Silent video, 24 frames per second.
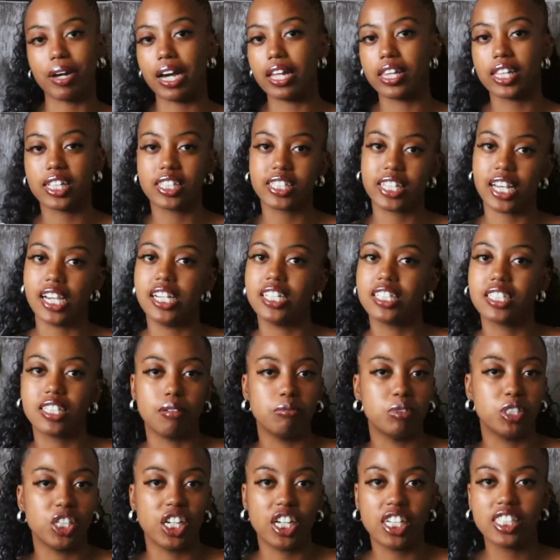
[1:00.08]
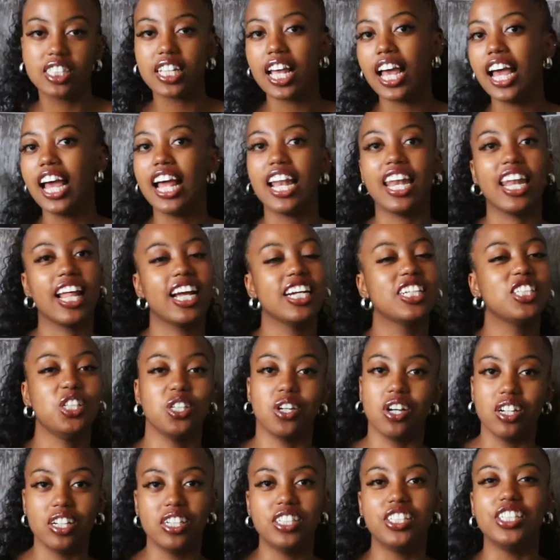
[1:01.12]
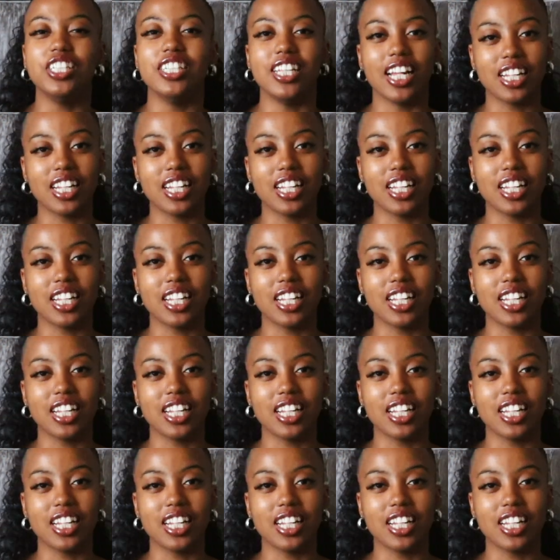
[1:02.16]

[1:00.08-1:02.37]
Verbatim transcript: other science subjects like geology.